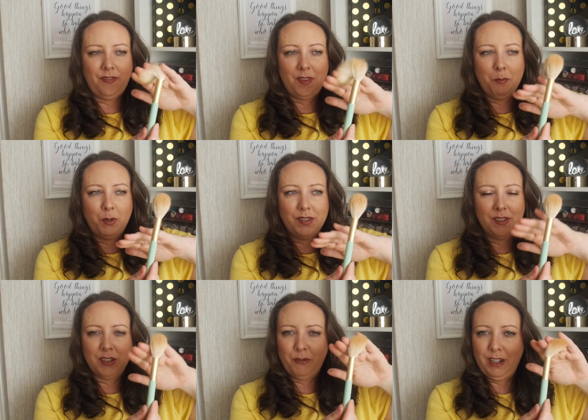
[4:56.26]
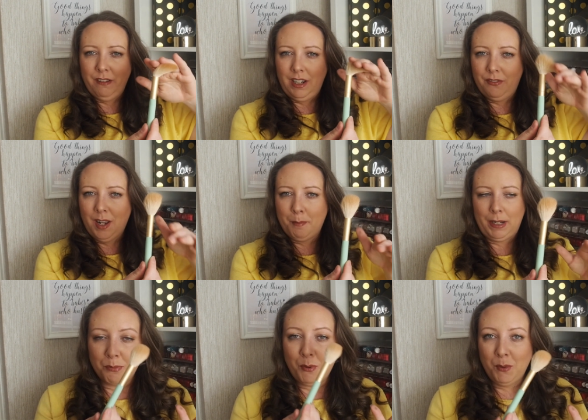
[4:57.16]
the bristles are really, really
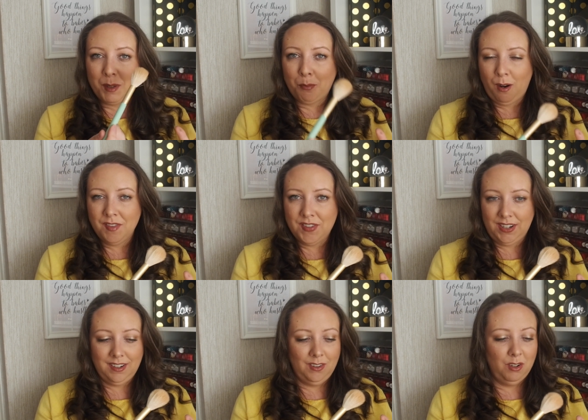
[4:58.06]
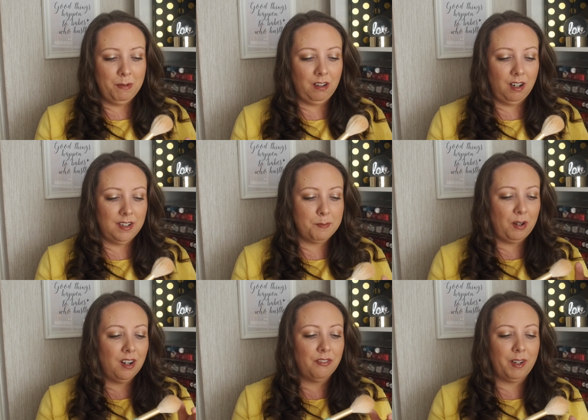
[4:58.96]
floppy. But with bronzer, oh my god, it's
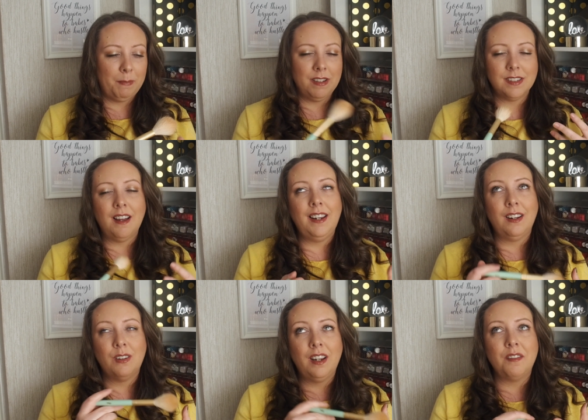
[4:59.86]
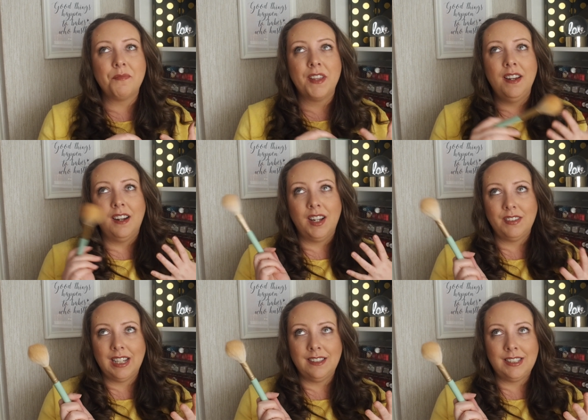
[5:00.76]
perfect. Because I have a
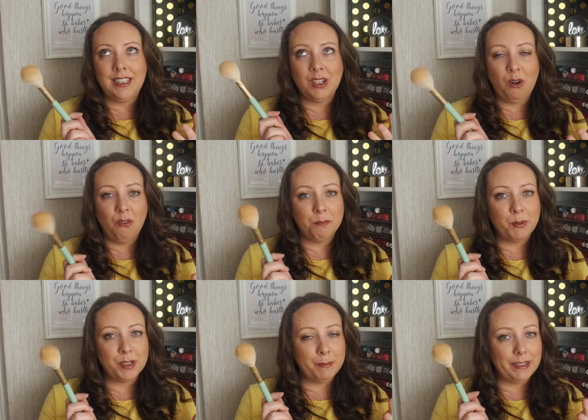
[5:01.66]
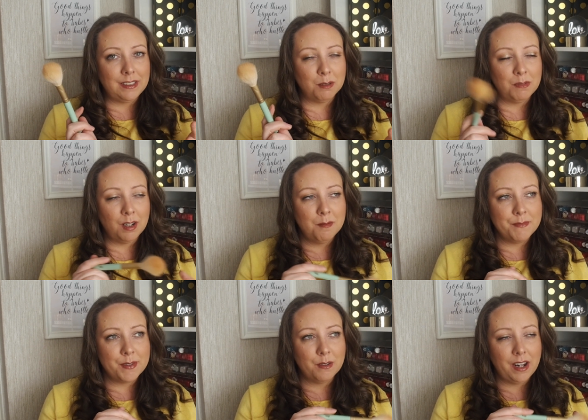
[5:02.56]
tendency to go overboard a bit
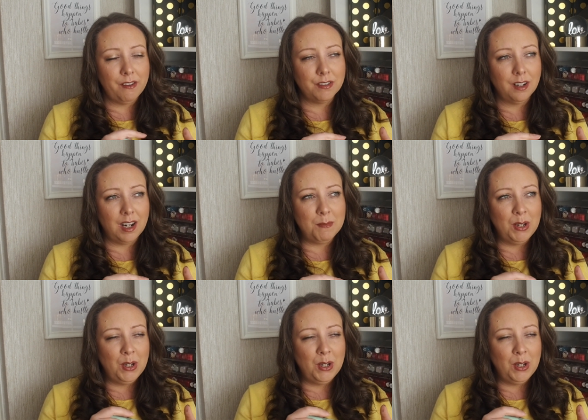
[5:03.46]
sometimes, okay, every time